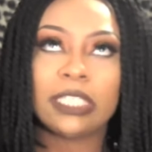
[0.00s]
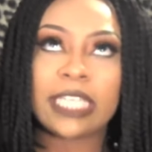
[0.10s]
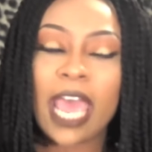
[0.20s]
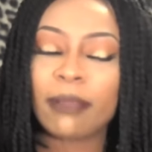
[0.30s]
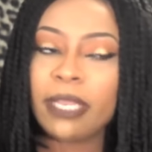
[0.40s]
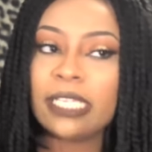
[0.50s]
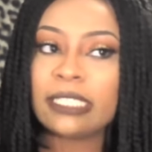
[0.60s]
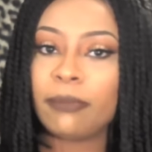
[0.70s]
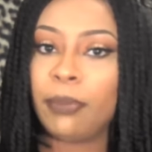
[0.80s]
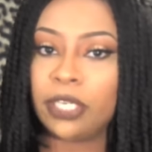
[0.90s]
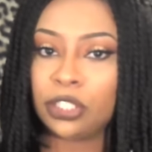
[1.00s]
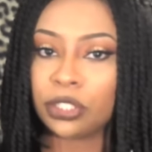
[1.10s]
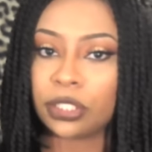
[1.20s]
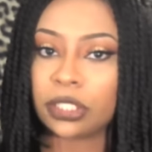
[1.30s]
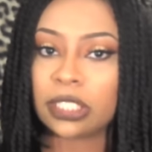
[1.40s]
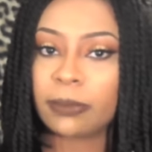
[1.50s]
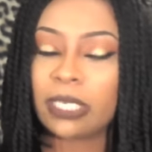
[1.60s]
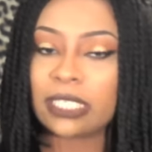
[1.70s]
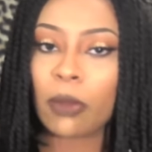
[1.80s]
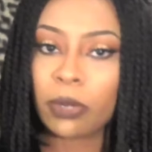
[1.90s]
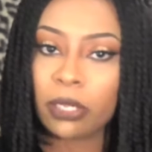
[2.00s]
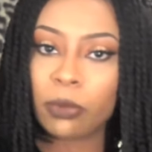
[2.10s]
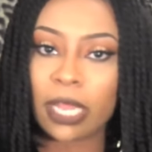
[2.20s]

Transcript: tag me in some pictures because I really